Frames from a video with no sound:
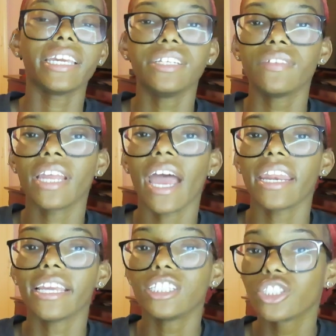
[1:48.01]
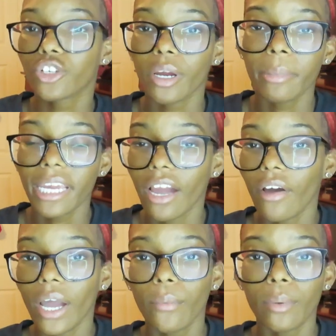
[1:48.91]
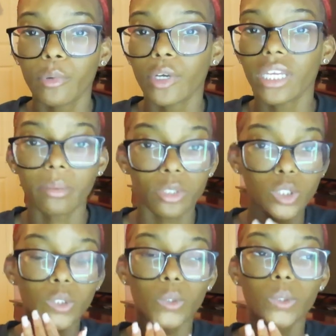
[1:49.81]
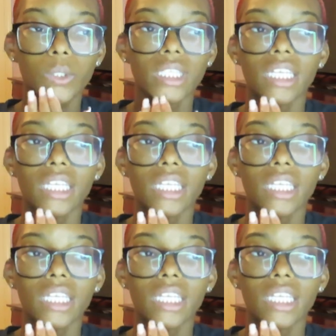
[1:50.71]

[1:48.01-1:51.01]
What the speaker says: I even had an Instagram account at one point in middle school,